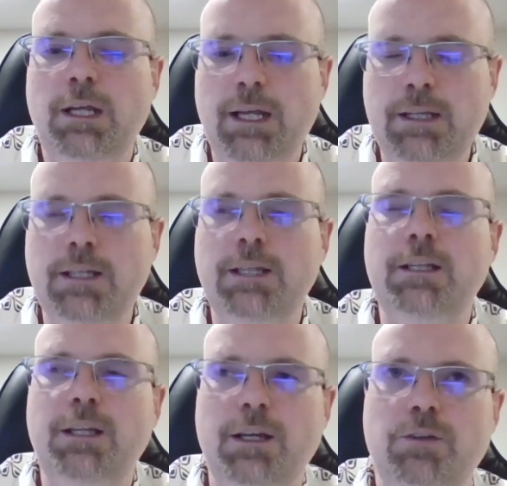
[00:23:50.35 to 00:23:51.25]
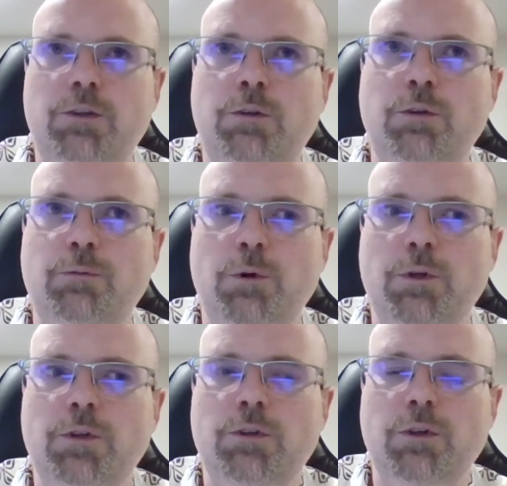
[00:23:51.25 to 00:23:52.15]
And then yes, you do
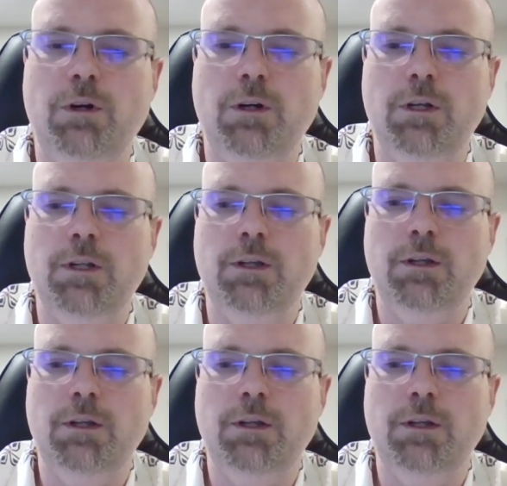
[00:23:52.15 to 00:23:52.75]
focus on